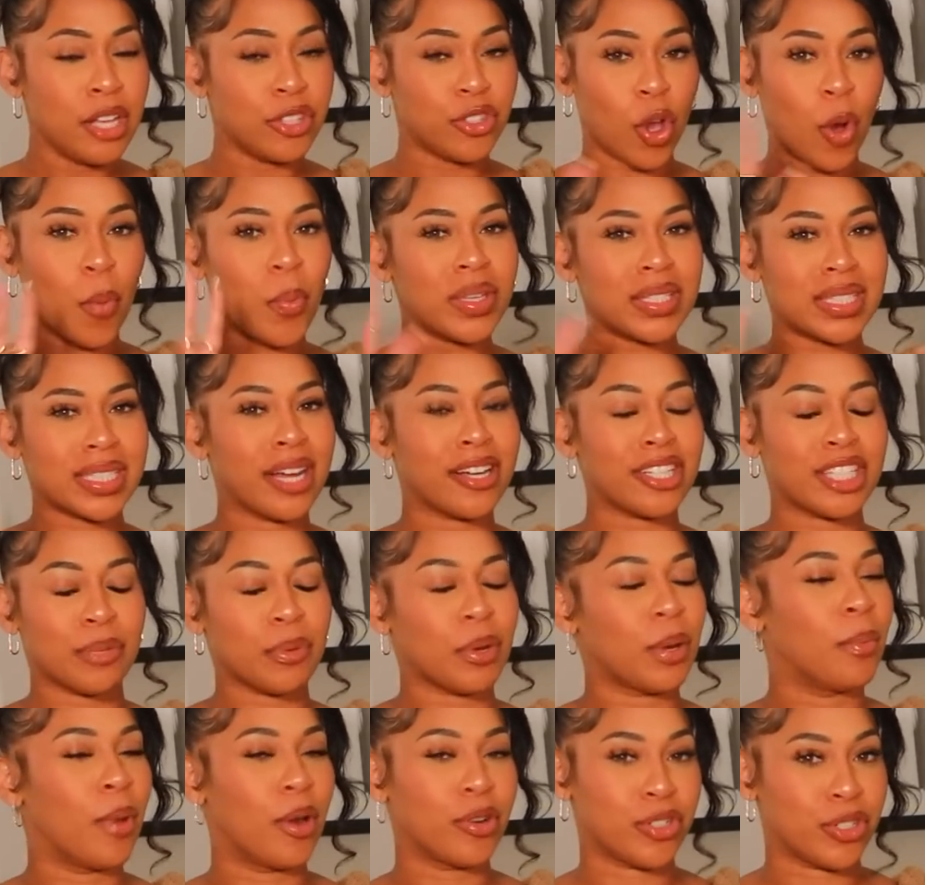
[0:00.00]
Don't be scared to
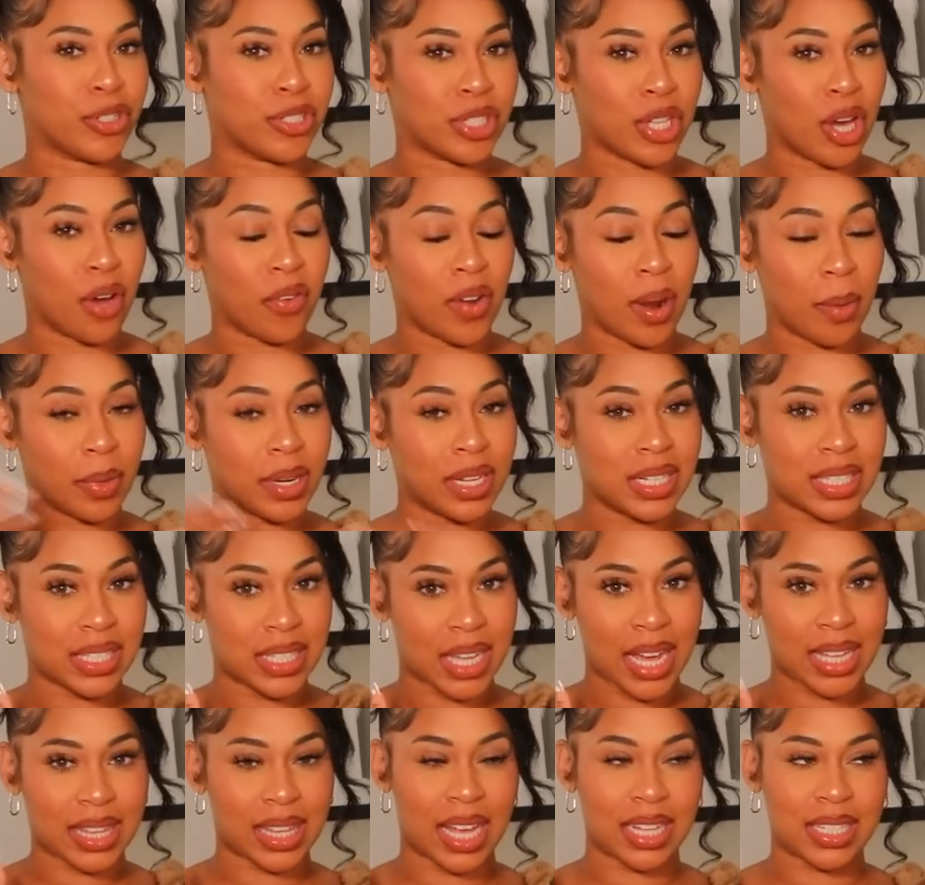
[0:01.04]
promote yourself. And I'm going to
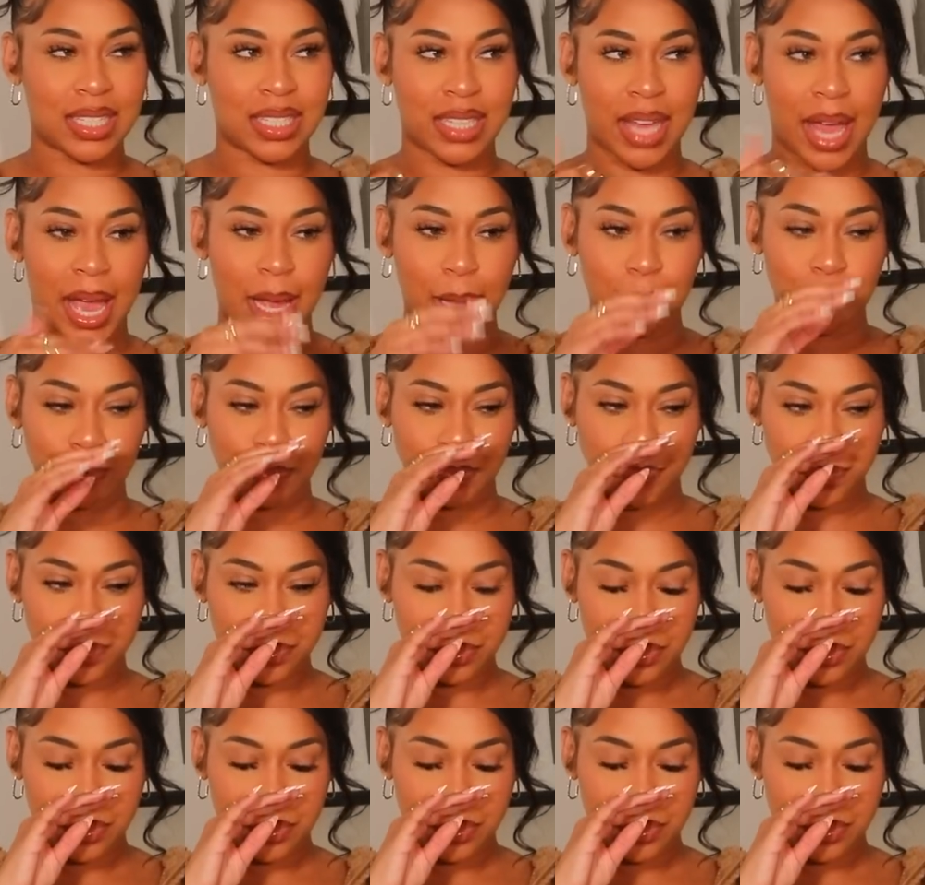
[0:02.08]
take that same